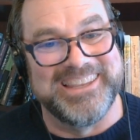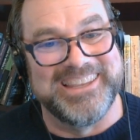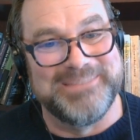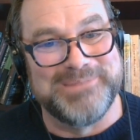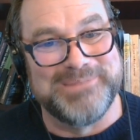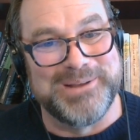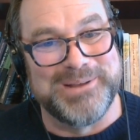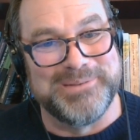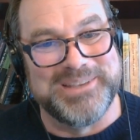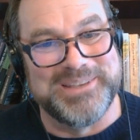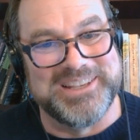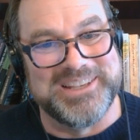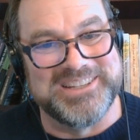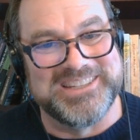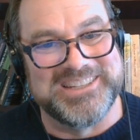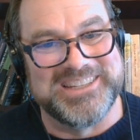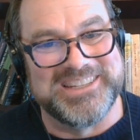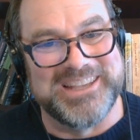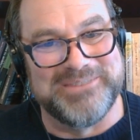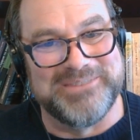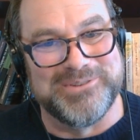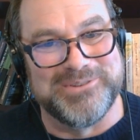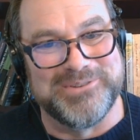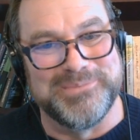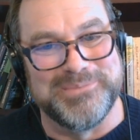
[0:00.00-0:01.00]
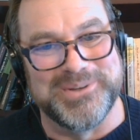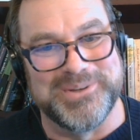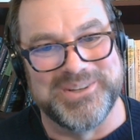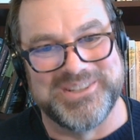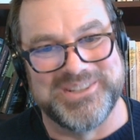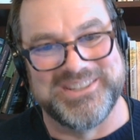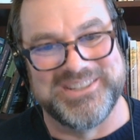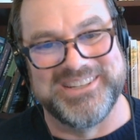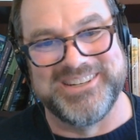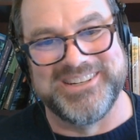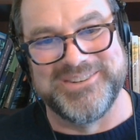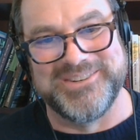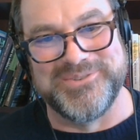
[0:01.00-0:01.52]
He probably exactly. has several
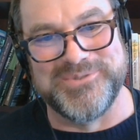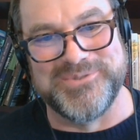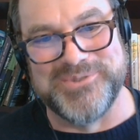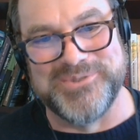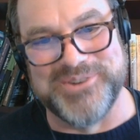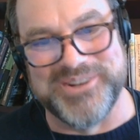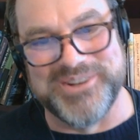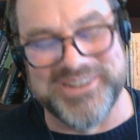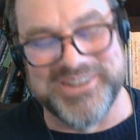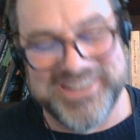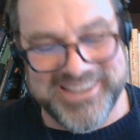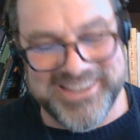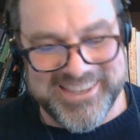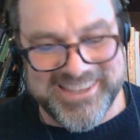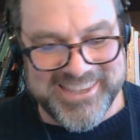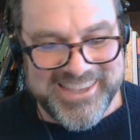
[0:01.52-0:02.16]
books in a drawer.